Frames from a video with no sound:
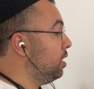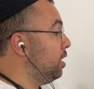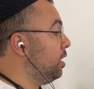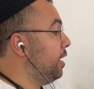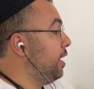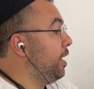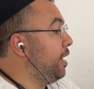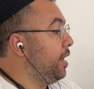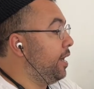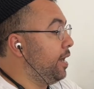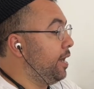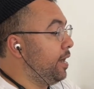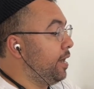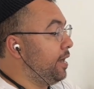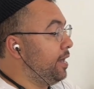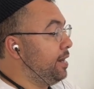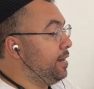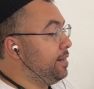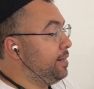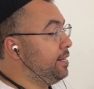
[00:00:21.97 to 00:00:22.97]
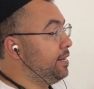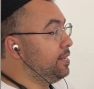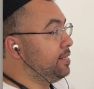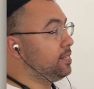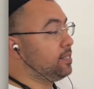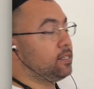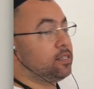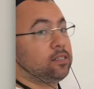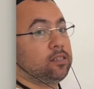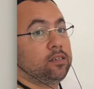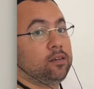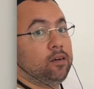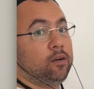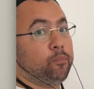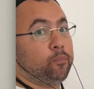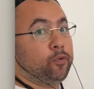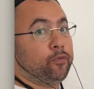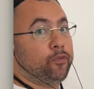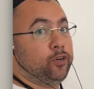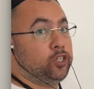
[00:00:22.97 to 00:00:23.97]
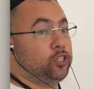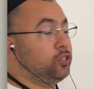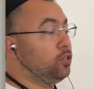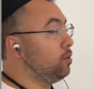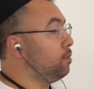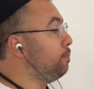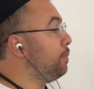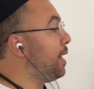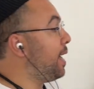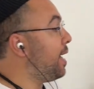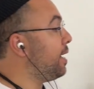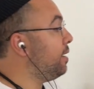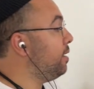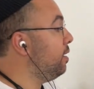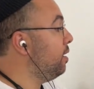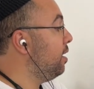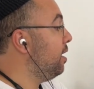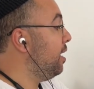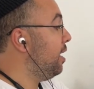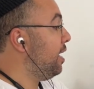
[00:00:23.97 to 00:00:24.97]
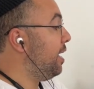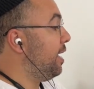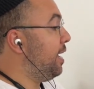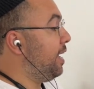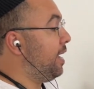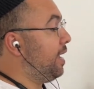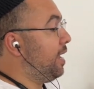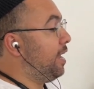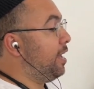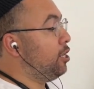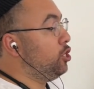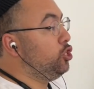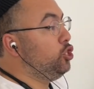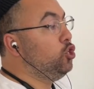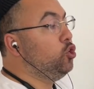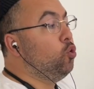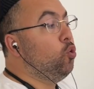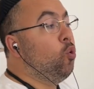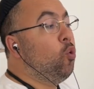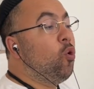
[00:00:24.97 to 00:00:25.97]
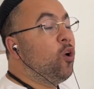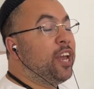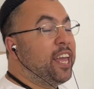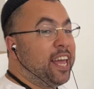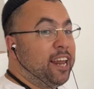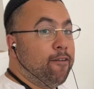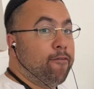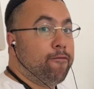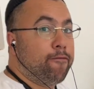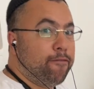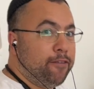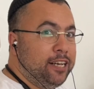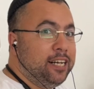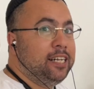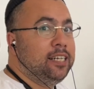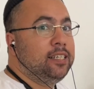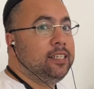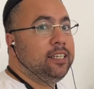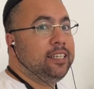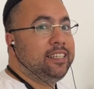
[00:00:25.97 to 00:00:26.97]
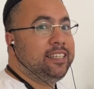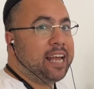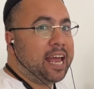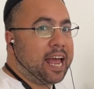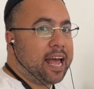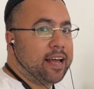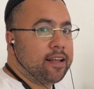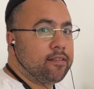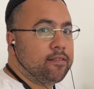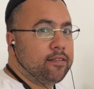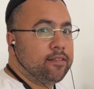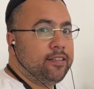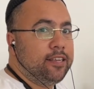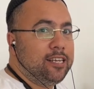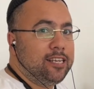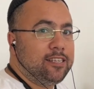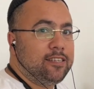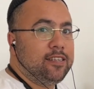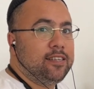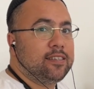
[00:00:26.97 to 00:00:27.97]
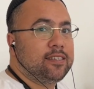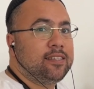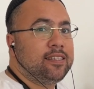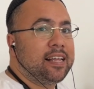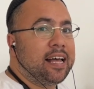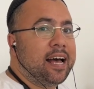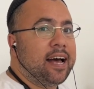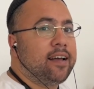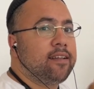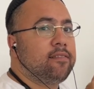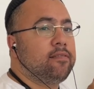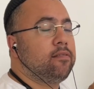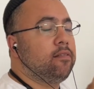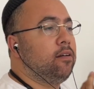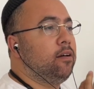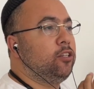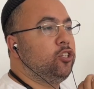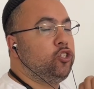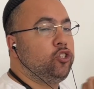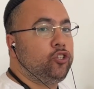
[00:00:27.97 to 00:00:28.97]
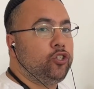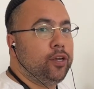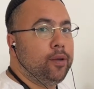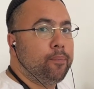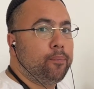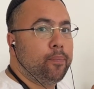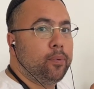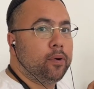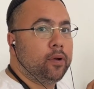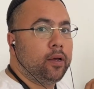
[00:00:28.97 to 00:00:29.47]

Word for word: in this professional bag. And you can feel that this is not a cheap